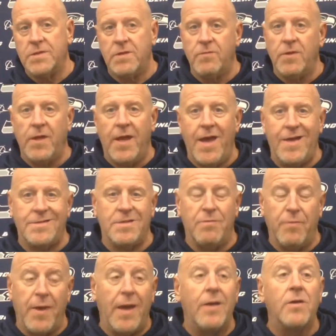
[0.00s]
it really hasn't
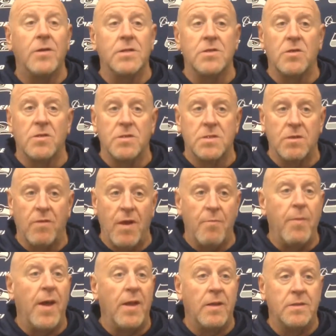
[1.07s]
mattered as long as the right
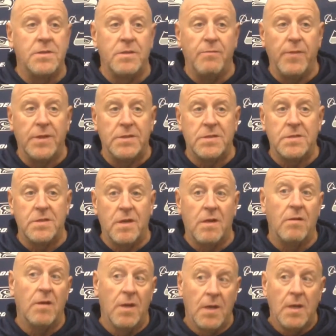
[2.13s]
balance and mix is
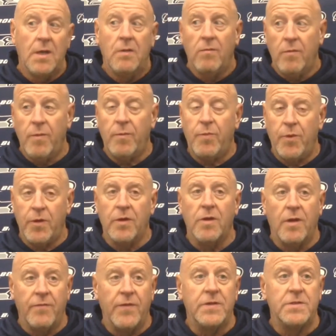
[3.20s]
there. We've been pretty good
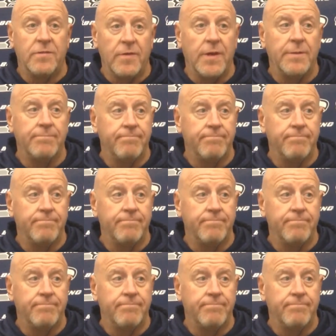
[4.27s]
offensively.